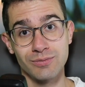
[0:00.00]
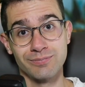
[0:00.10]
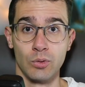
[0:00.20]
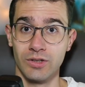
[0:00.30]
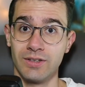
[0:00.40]

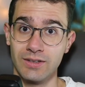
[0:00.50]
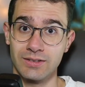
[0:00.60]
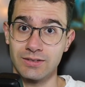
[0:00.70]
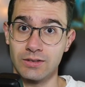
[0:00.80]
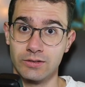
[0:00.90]

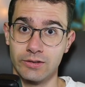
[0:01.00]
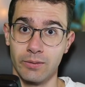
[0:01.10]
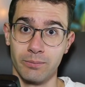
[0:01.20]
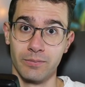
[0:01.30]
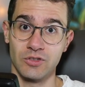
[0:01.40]
Politics,
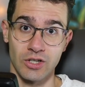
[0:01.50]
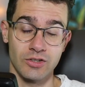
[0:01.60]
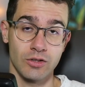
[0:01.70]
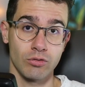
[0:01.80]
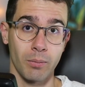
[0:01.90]
some
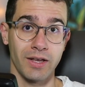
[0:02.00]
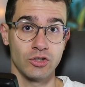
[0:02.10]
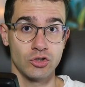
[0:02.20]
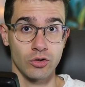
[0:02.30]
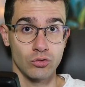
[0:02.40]
changes were made
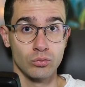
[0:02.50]
just